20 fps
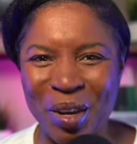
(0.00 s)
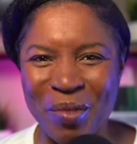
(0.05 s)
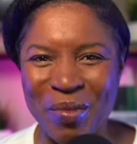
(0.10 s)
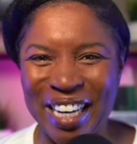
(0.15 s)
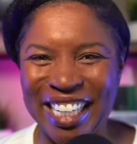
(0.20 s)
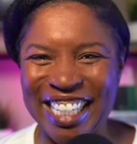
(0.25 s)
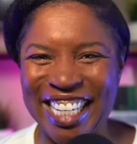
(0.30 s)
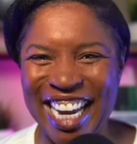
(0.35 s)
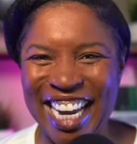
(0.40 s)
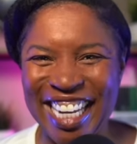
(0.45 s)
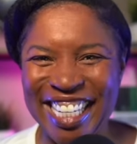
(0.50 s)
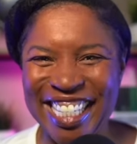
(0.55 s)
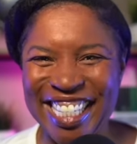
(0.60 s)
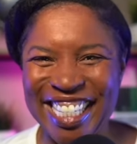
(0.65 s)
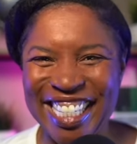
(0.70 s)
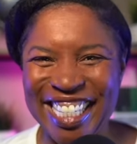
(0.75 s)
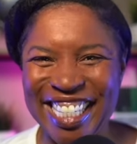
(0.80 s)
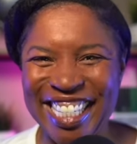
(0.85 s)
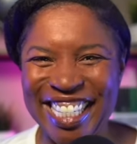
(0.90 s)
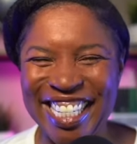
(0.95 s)
Make
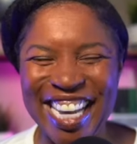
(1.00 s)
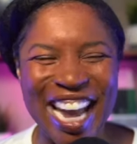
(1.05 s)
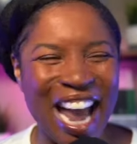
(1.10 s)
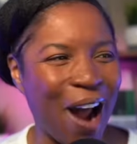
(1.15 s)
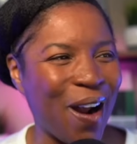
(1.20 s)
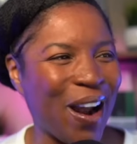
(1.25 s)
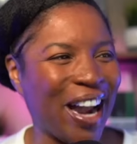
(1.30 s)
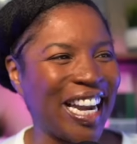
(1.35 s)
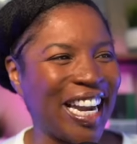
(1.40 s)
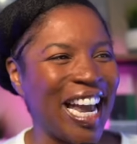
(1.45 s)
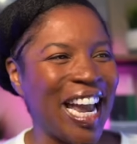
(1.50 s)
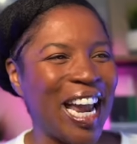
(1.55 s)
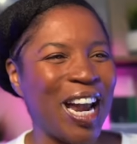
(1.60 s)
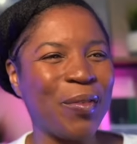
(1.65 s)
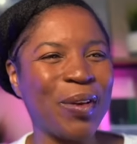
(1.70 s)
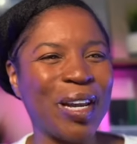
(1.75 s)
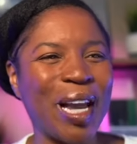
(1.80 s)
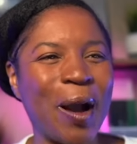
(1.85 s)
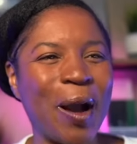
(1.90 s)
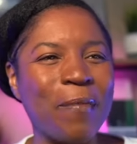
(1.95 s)
sense? All right,
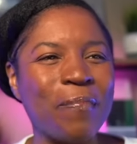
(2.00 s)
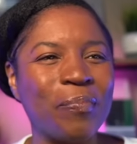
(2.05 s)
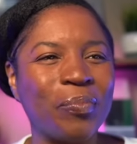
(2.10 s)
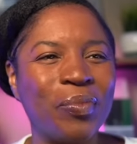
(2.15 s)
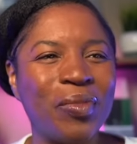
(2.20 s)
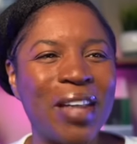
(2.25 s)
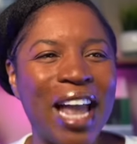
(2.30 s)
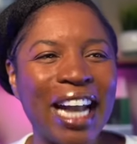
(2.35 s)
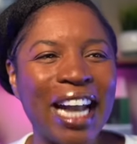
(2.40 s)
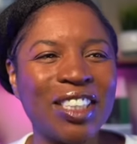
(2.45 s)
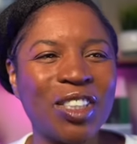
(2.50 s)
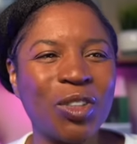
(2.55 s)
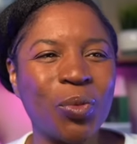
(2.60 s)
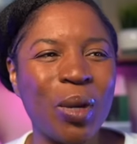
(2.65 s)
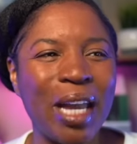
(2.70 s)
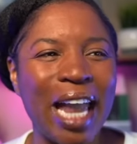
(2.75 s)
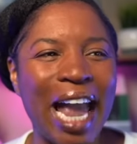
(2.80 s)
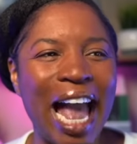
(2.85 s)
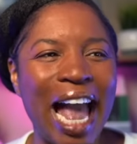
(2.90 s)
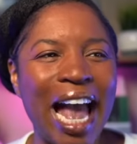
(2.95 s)
here we go. Next,
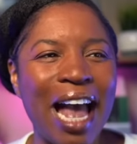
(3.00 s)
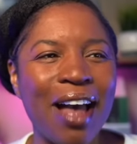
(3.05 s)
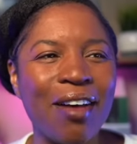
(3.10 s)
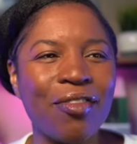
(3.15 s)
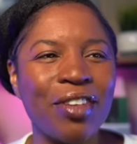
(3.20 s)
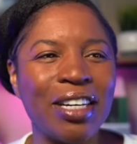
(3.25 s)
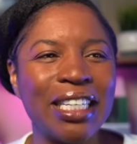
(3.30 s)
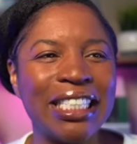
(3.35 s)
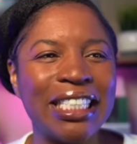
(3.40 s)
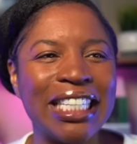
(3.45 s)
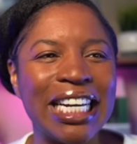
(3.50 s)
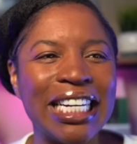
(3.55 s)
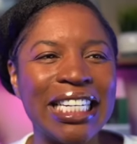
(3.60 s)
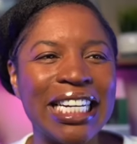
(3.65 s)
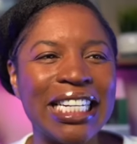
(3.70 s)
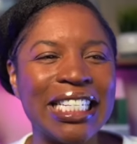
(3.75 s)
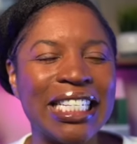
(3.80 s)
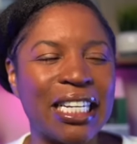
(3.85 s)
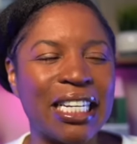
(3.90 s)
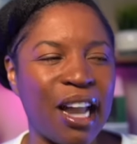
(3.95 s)
we have
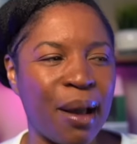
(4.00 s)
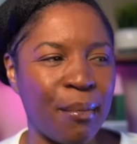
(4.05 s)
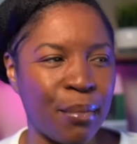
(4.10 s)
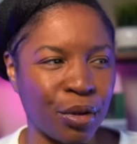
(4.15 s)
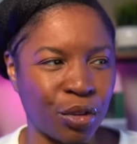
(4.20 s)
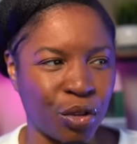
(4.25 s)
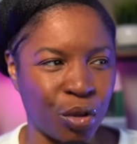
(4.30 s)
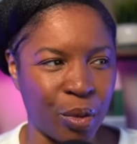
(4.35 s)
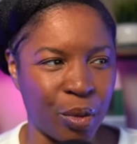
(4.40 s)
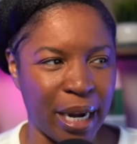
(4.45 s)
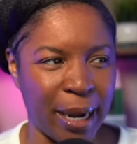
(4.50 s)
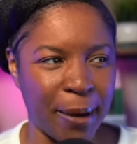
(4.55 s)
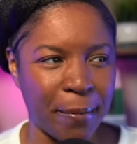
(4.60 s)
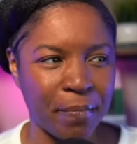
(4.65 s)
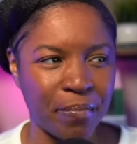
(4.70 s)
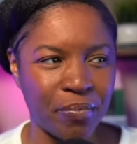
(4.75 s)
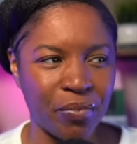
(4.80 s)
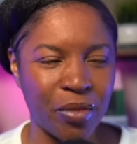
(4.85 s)
sentence number three.